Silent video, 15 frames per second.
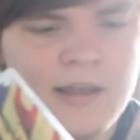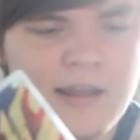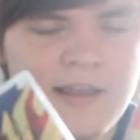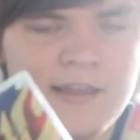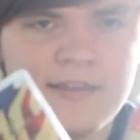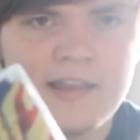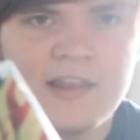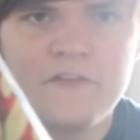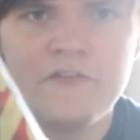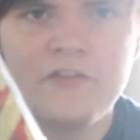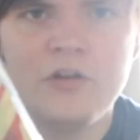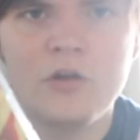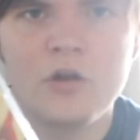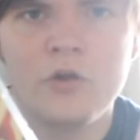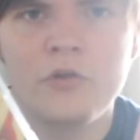is if
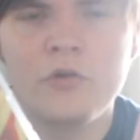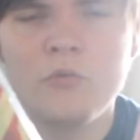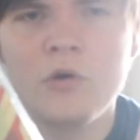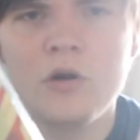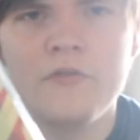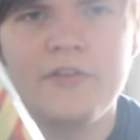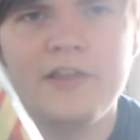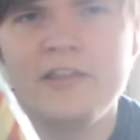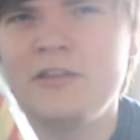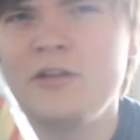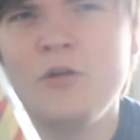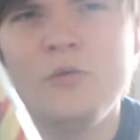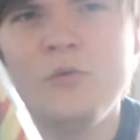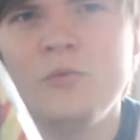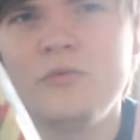you go to one of these
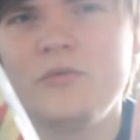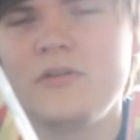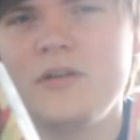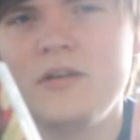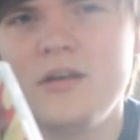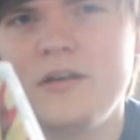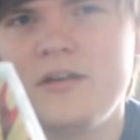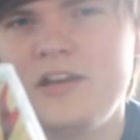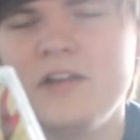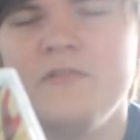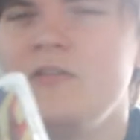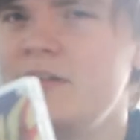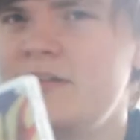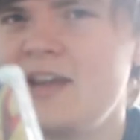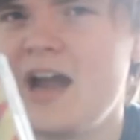two
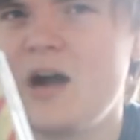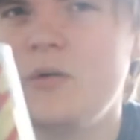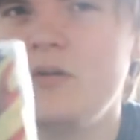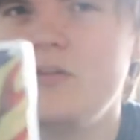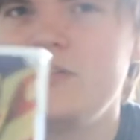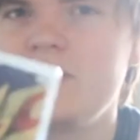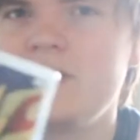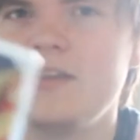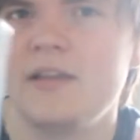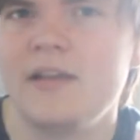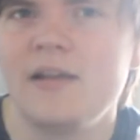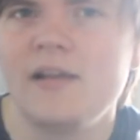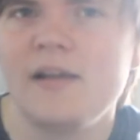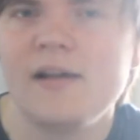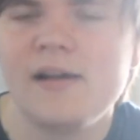different towers.
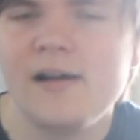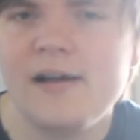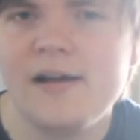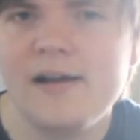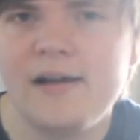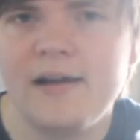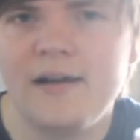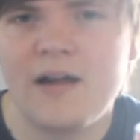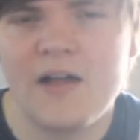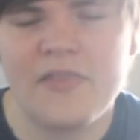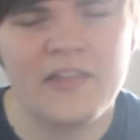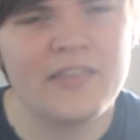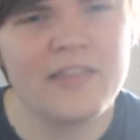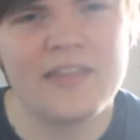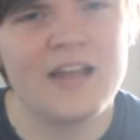I think that's